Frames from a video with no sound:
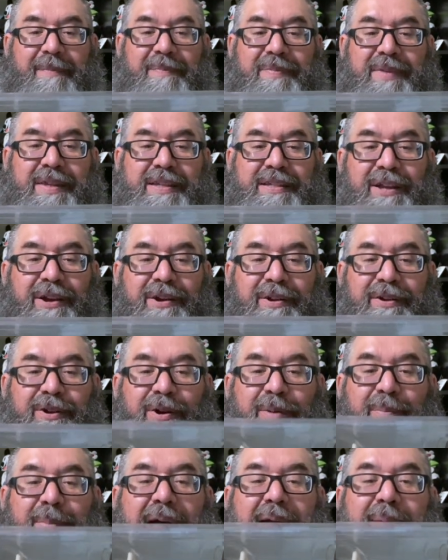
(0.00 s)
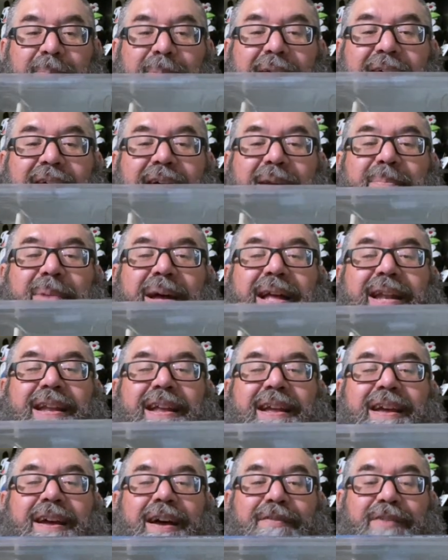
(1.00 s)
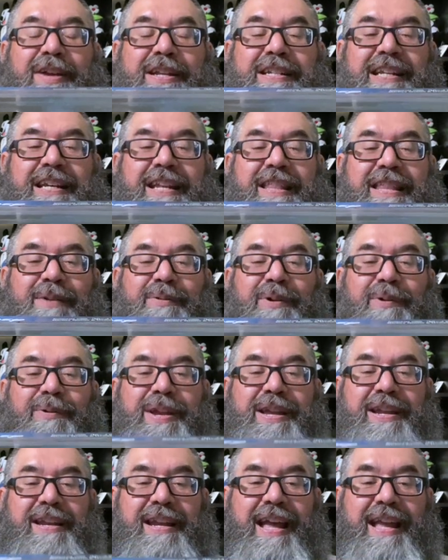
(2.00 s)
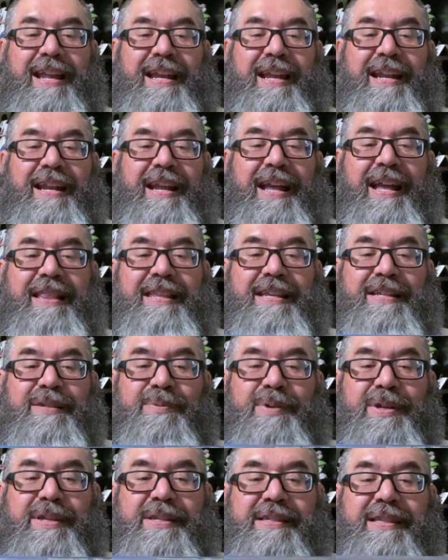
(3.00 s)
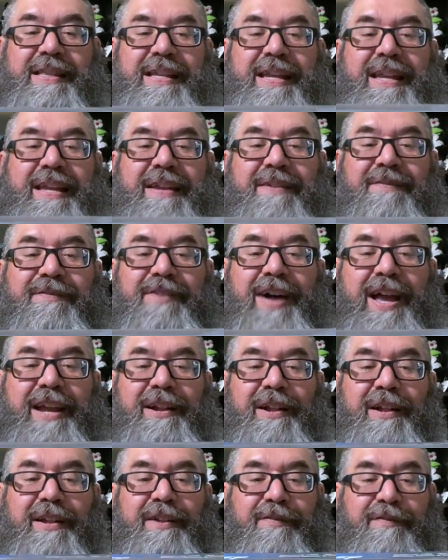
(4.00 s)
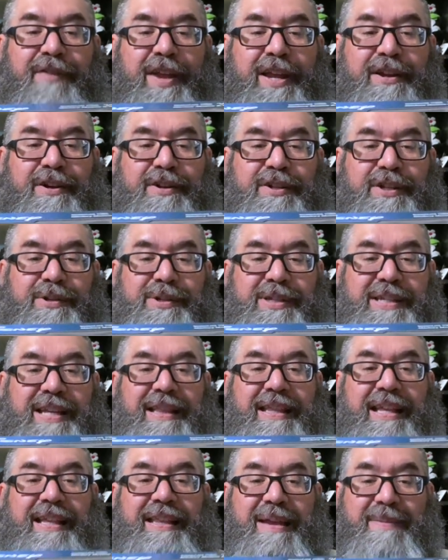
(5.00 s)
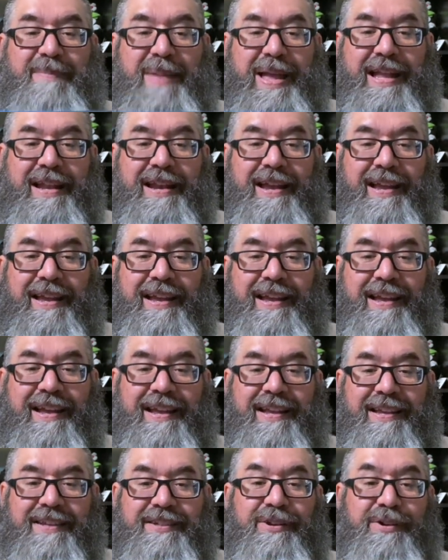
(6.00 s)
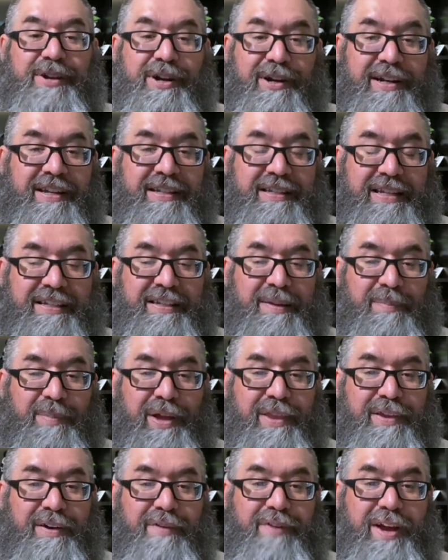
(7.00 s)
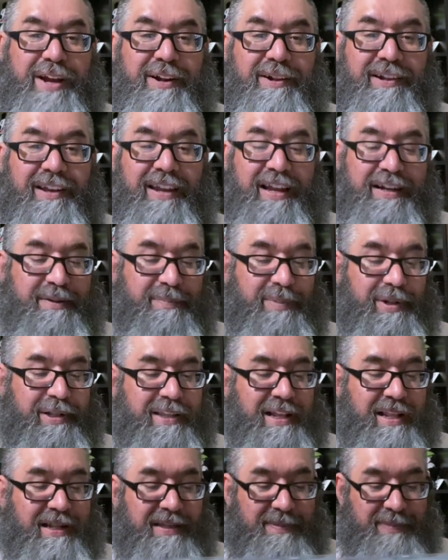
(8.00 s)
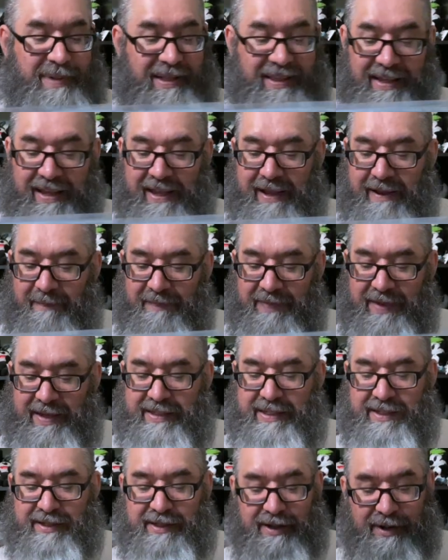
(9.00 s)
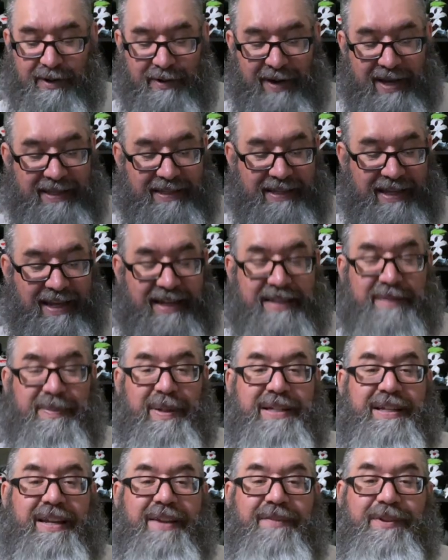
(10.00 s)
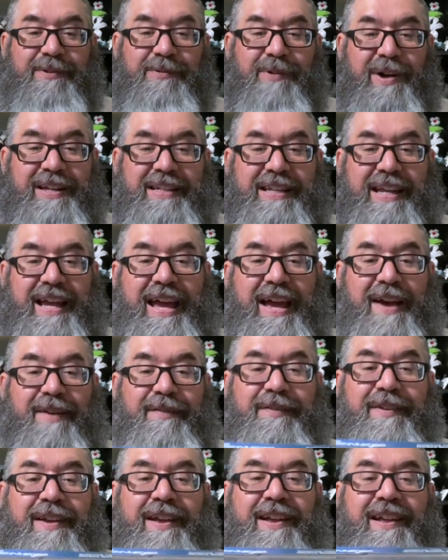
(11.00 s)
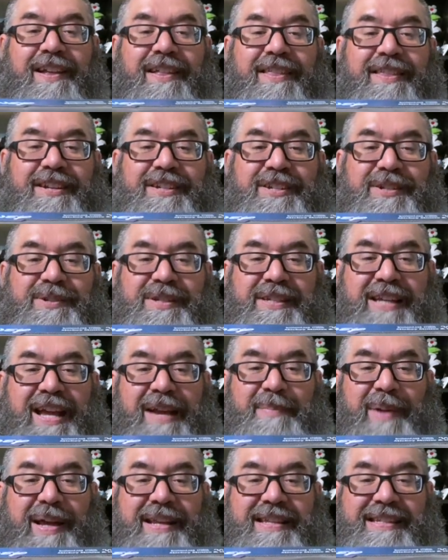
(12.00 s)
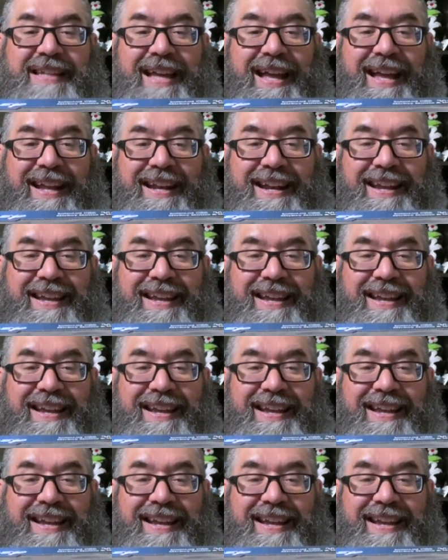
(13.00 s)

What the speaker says: So no bad blood, but eventually they were reunited, and this was the vinyl figure 2 set that they made. So you're going to see some other vinyl collectible dolls, but this is a great set, especially if you want to have the two side by side.